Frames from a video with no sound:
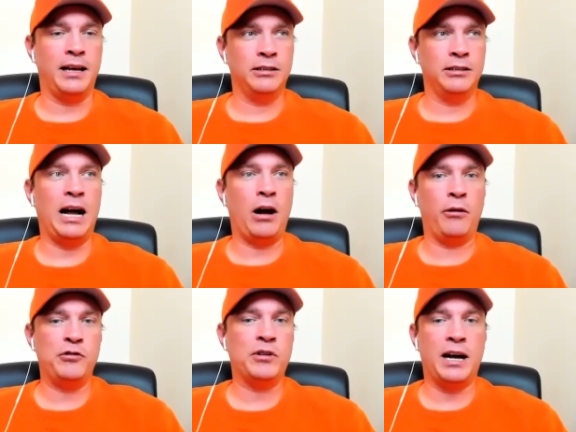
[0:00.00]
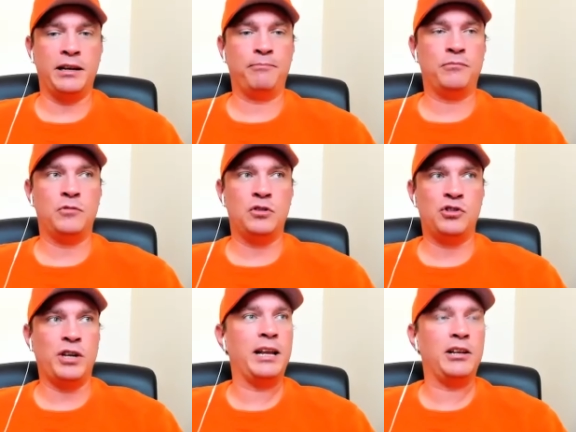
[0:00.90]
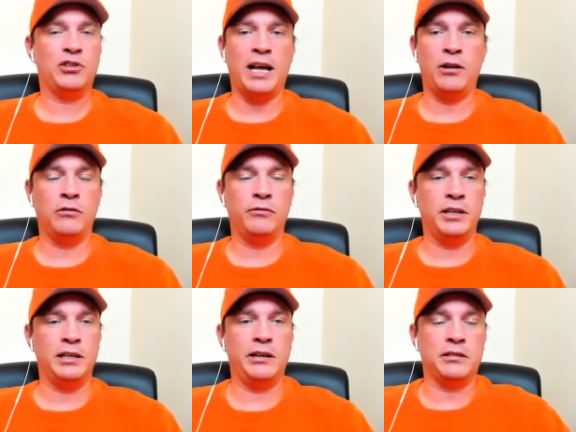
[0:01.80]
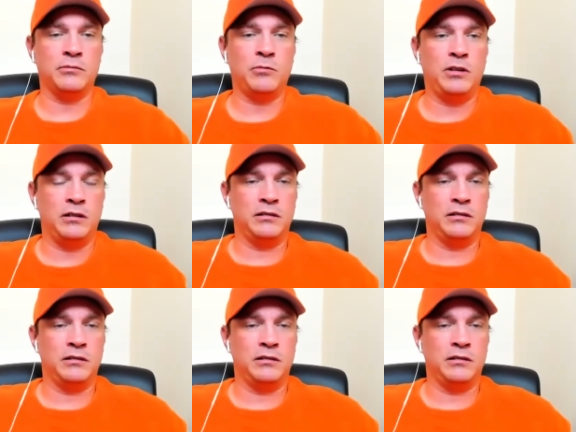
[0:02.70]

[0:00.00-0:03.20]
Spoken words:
you know, how have you kind of changed that over the years as well?